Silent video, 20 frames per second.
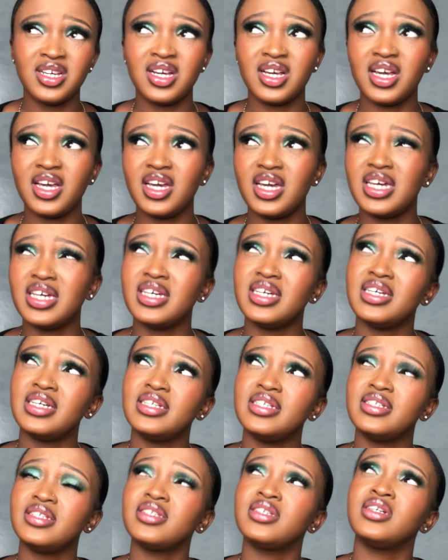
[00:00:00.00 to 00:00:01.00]

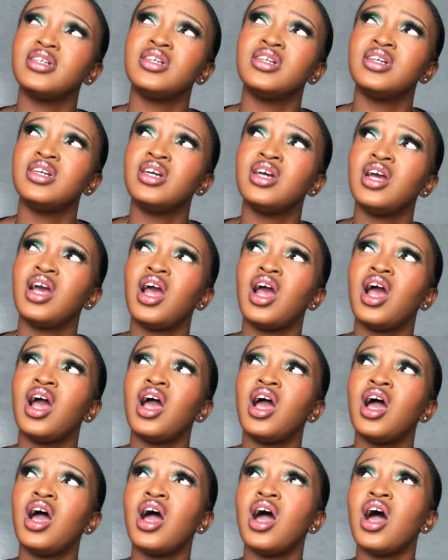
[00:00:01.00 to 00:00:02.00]
and
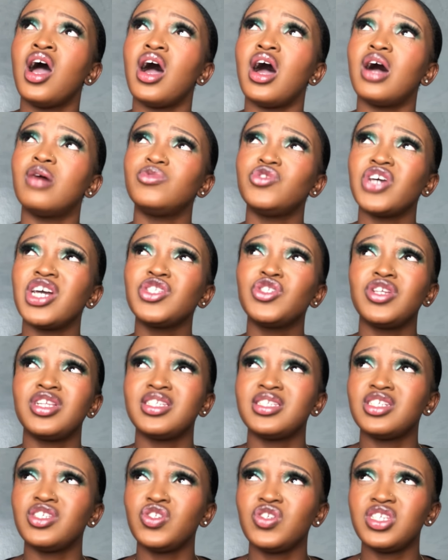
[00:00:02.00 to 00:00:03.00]
I'm trying to
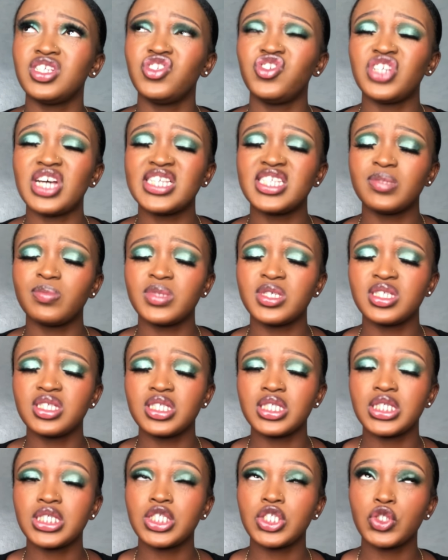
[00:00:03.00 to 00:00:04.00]
listen to the
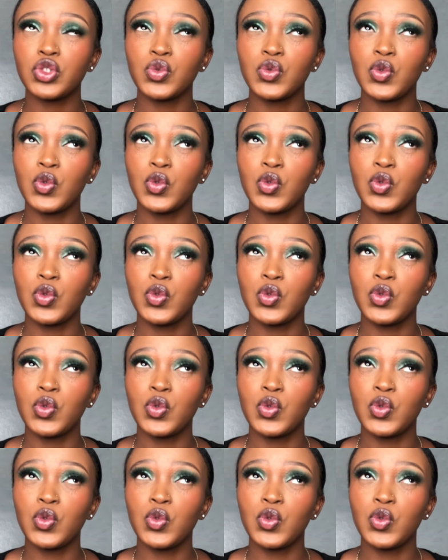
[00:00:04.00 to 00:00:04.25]
Jasmine's